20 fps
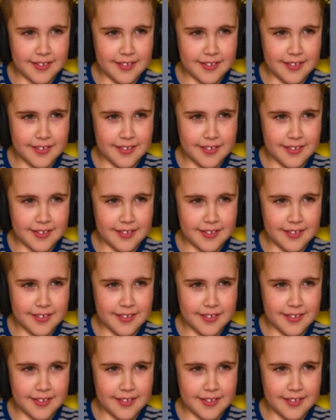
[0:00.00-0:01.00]

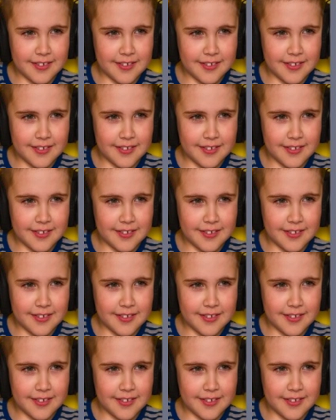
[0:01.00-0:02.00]

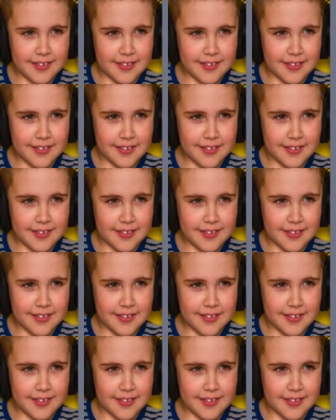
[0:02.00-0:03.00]

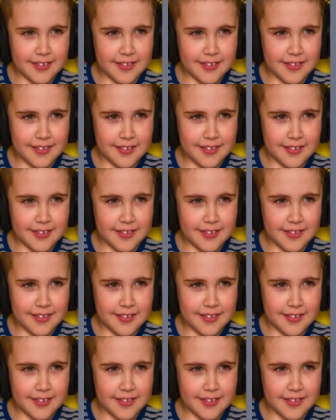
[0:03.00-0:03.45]
This is a still picture; no speech is visible.